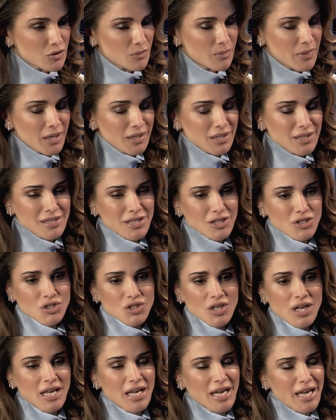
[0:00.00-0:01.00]
of Bangladesh,
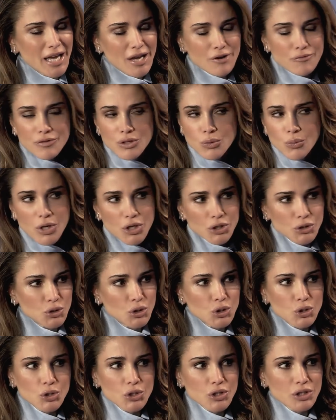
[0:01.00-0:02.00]
everywhere you
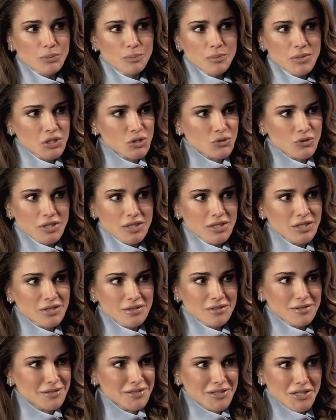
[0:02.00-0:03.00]
look, misery
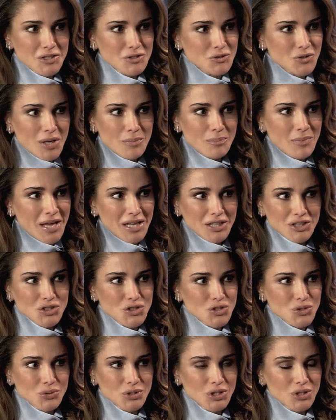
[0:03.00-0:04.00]
stares right back
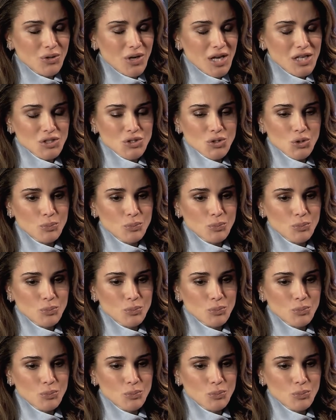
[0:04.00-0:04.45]
at you. You know, I saw